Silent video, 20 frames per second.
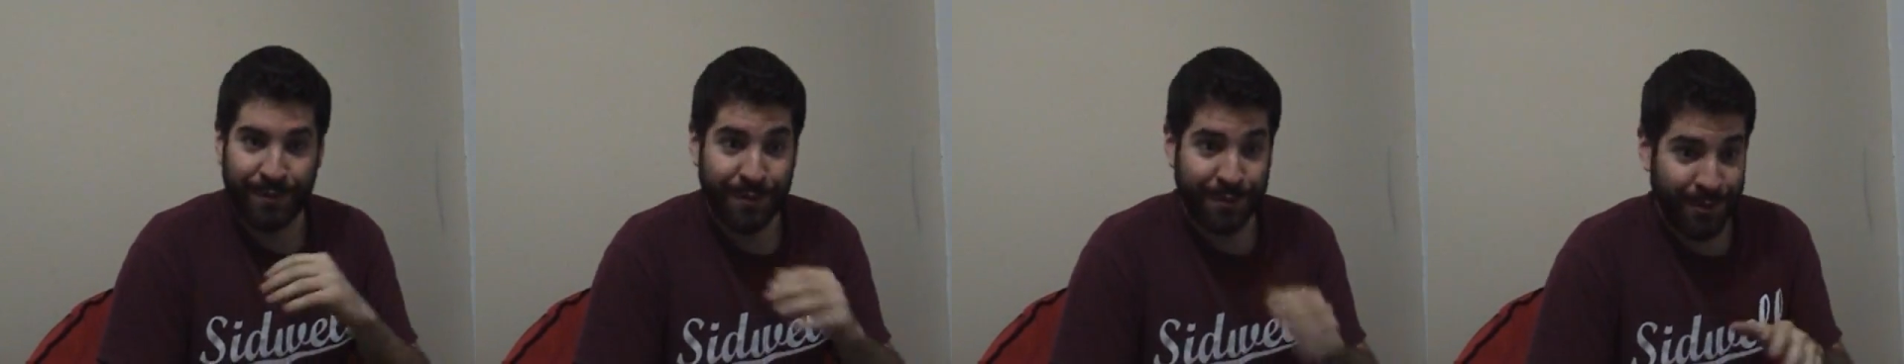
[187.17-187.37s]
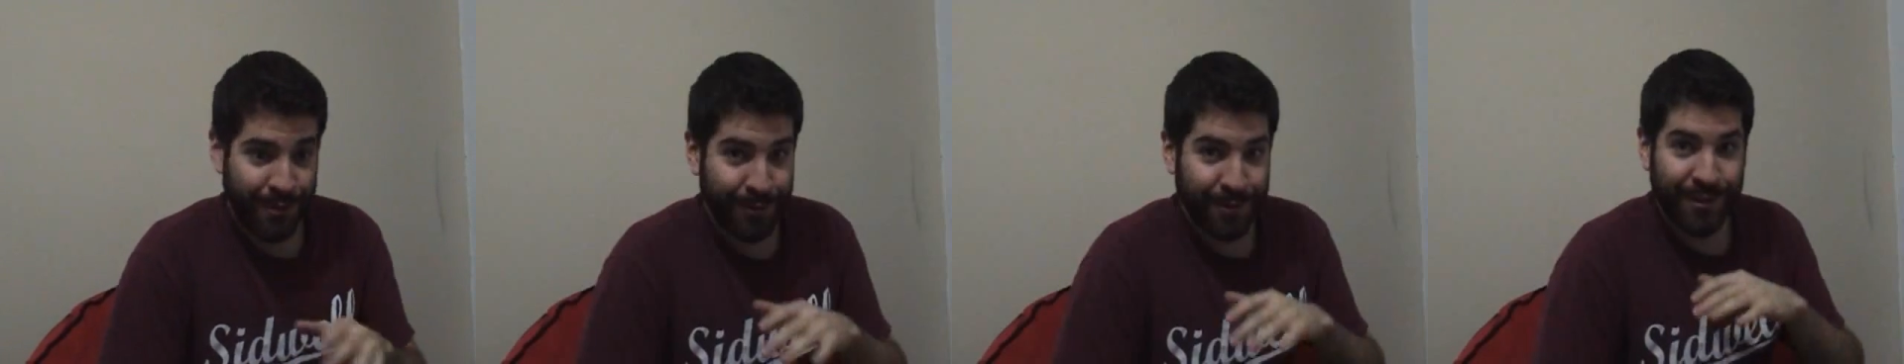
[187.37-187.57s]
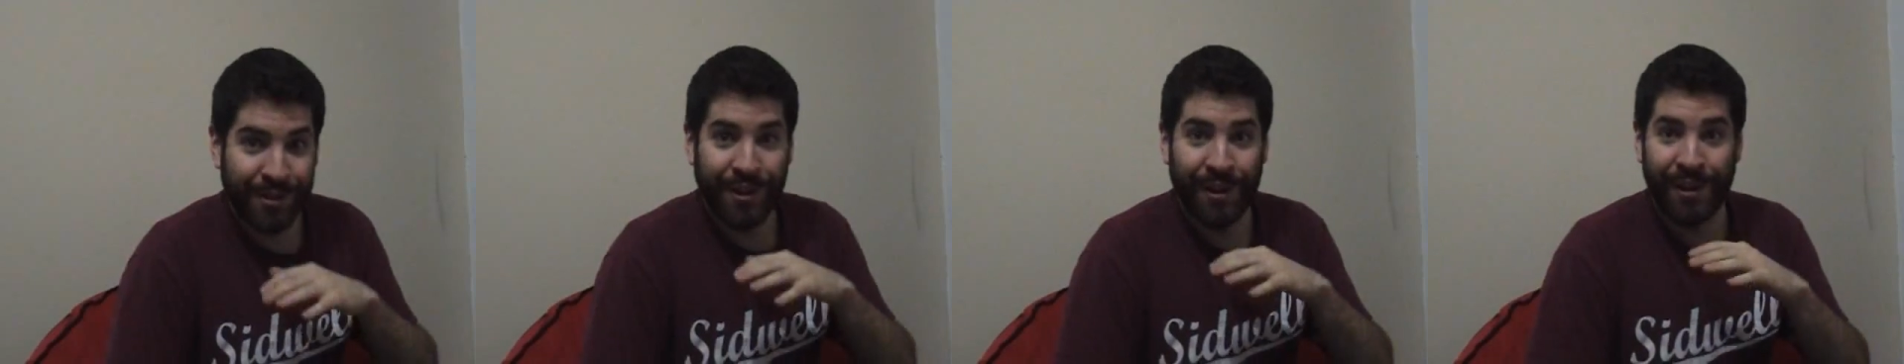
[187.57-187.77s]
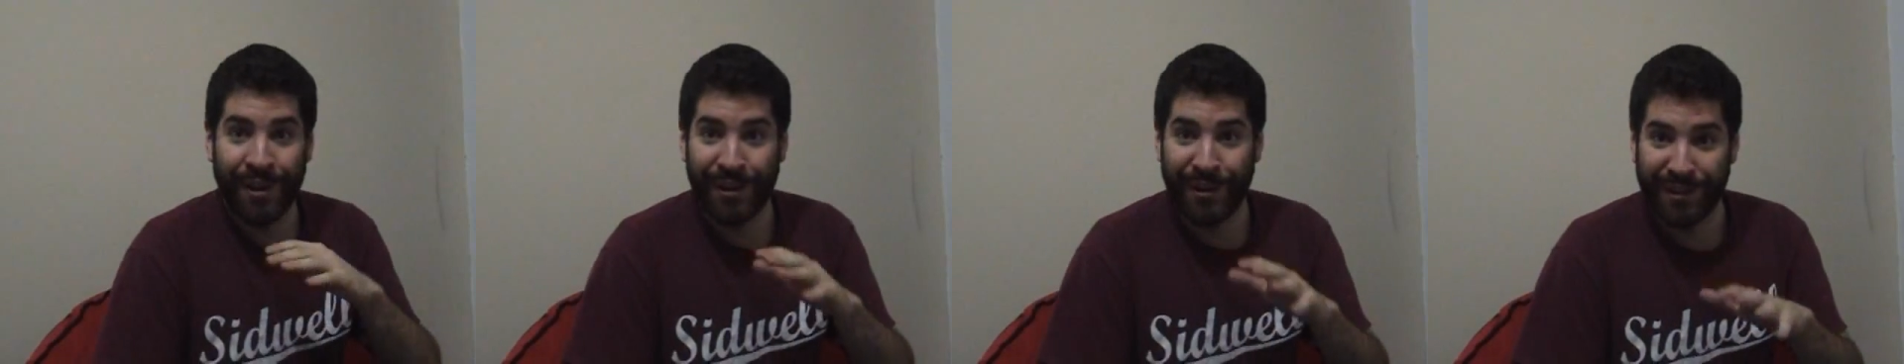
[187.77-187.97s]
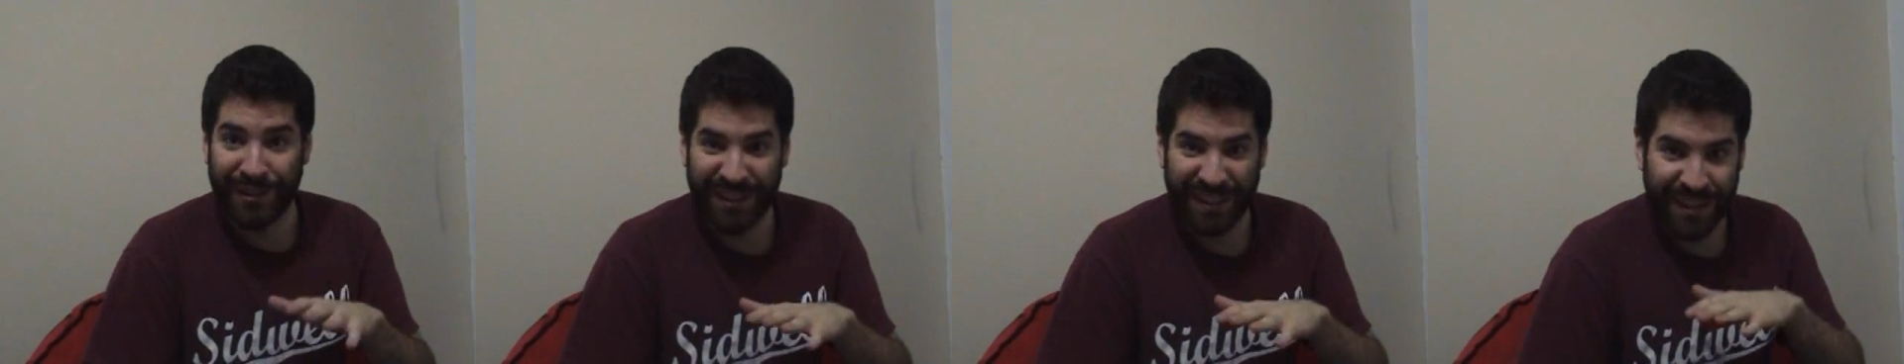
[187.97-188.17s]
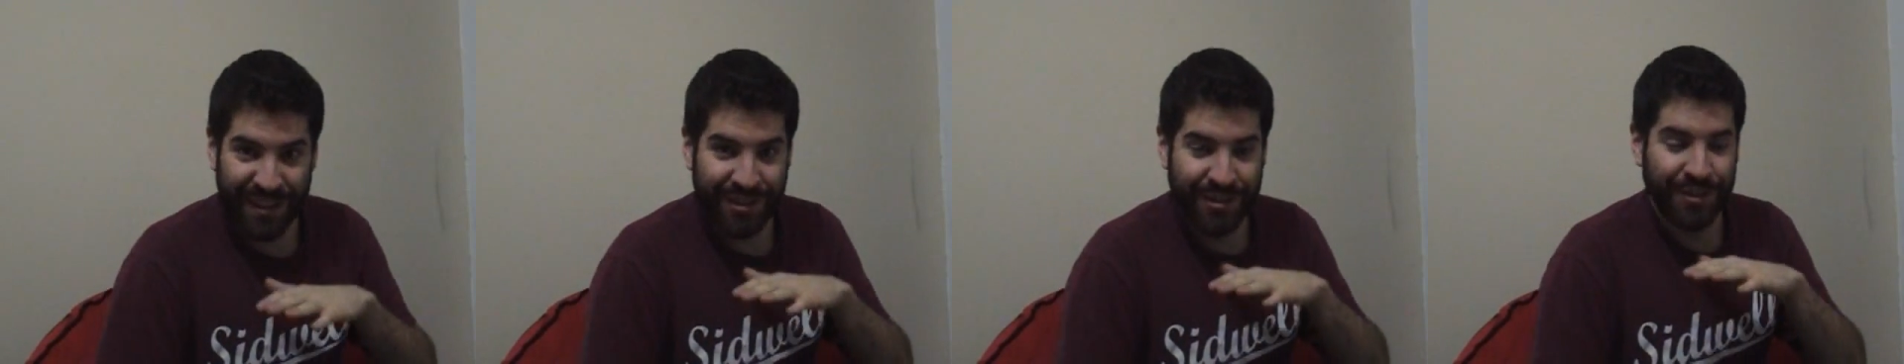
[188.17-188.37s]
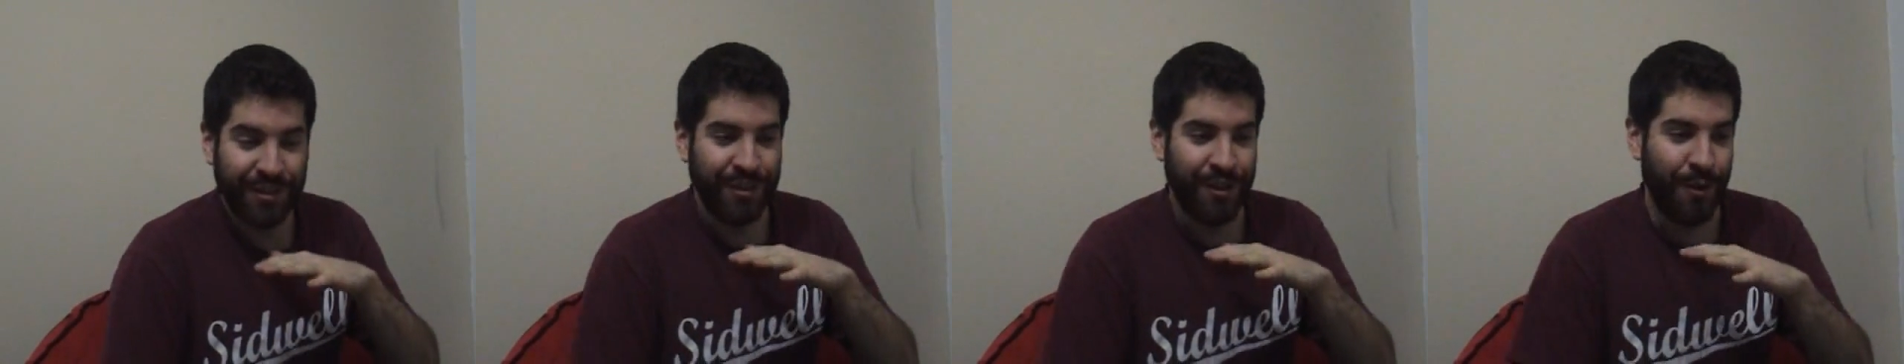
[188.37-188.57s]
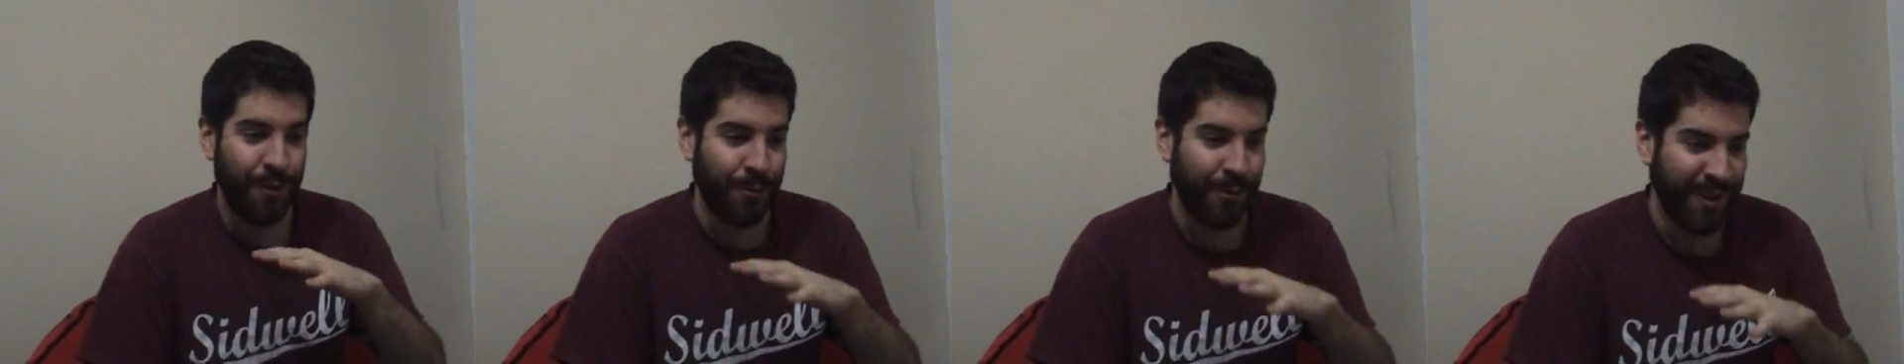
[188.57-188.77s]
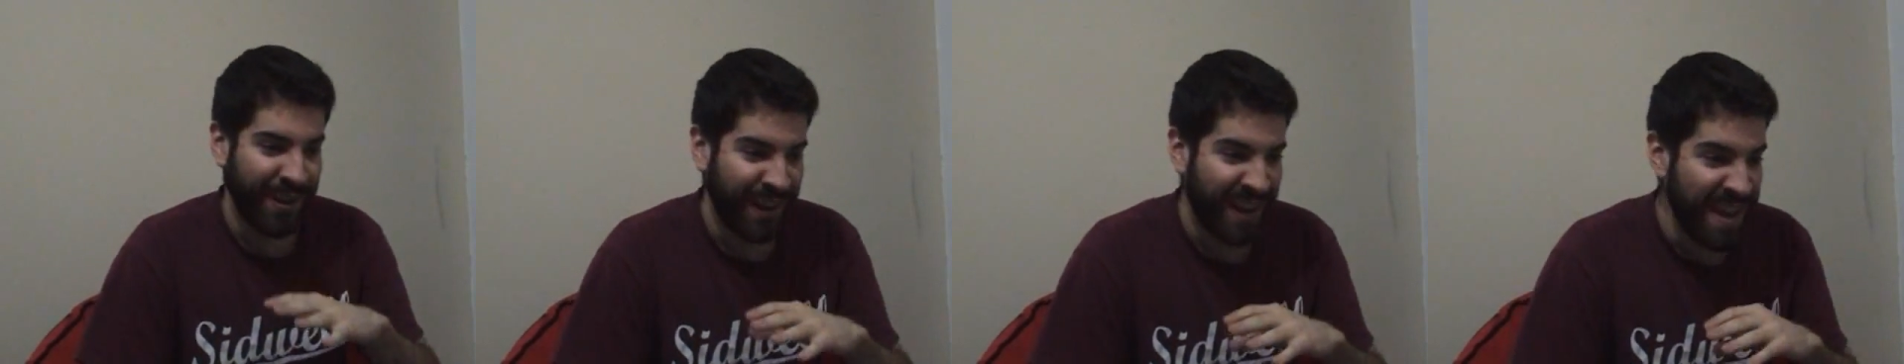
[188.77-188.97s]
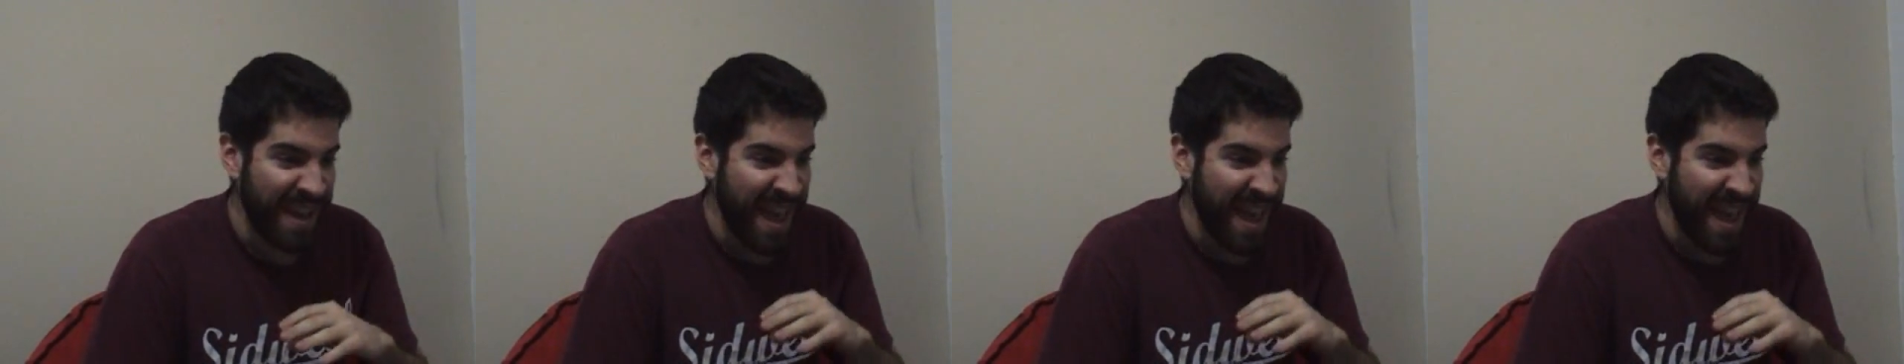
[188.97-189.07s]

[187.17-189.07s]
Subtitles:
turn you on and get you going,